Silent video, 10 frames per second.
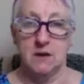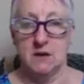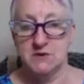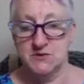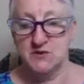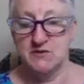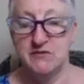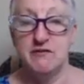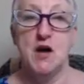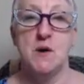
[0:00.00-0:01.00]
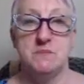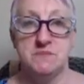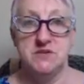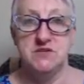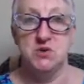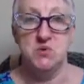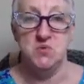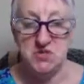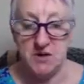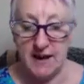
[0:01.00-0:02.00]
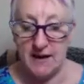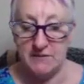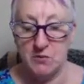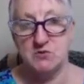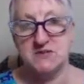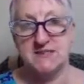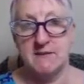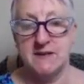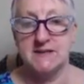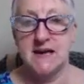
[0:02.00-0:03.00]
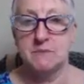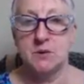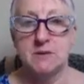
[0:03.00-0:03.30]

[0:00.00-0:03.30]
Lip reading: sort of firm do's you have. You're all sat around the table.